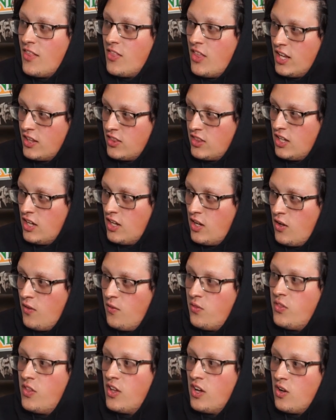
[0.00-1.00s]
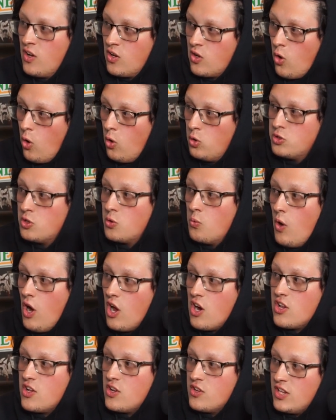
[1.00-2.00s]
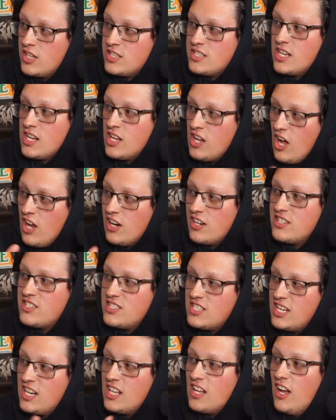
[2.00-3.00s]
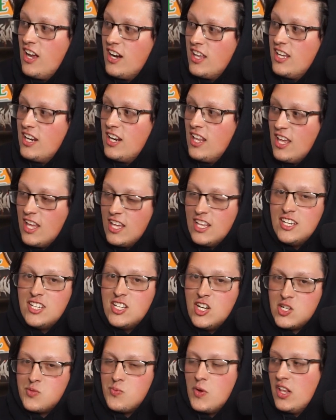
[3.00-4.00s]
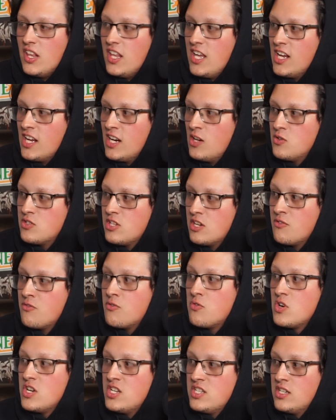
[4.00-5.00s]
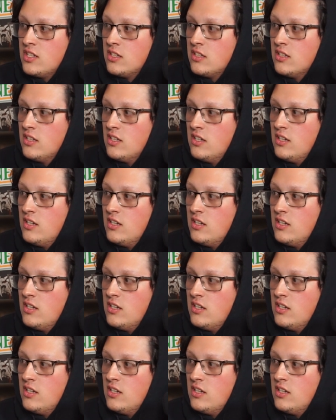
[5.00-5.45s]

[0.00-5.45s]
like the colder water that's like condensating on it touched my leg and it was like freezing.